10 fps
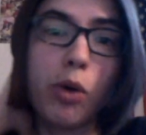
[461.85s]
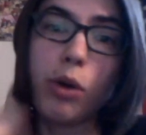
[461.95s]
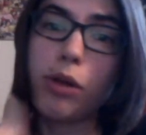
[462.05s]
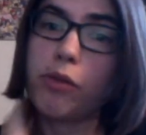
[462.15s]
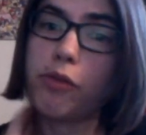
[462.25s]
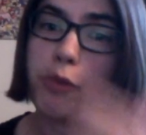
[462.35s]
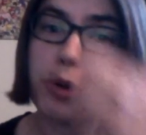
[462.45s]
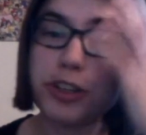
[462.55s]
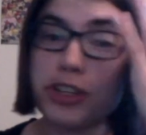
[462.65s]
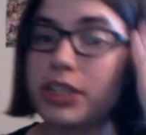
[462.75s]
Well,
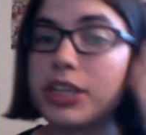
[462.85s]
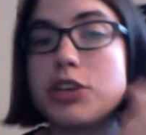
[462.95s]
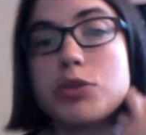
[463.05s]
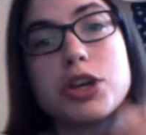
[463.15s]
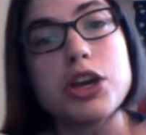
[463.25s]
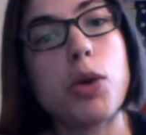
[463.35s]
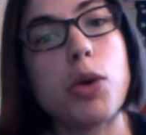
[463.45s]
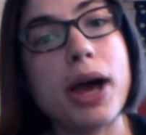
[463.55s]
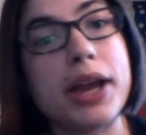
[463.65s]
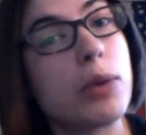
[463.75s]
fortunately, you can go
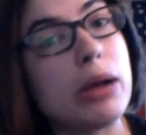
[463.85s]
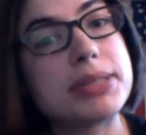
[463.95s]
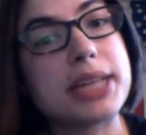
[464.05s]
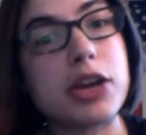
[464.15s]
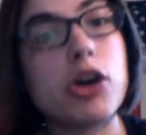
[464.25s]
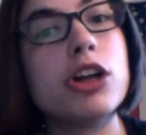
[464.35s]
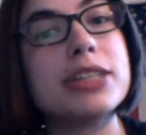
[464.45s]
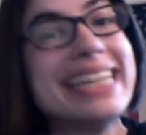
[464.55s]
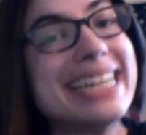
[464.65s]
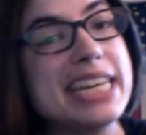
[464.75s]
on a website called
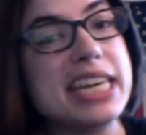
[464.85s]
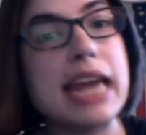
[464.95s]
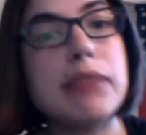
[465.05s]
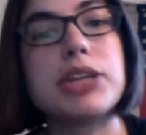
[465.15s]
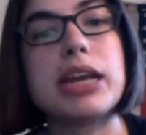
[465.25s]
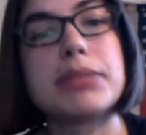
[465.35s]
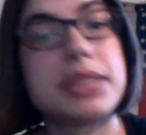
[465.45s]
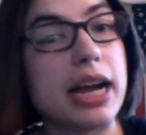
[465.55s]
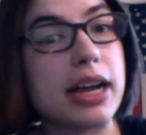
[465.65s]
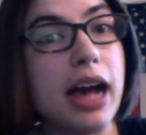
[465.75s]

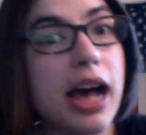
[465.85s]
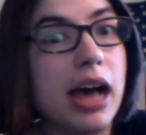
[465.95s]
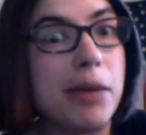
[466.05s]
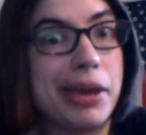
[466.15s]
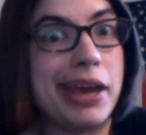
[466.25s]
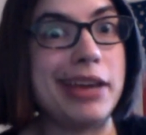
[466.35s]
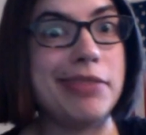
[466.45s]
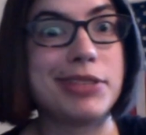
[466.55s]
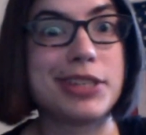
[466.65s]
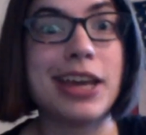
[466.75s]
indiegamejams.com, and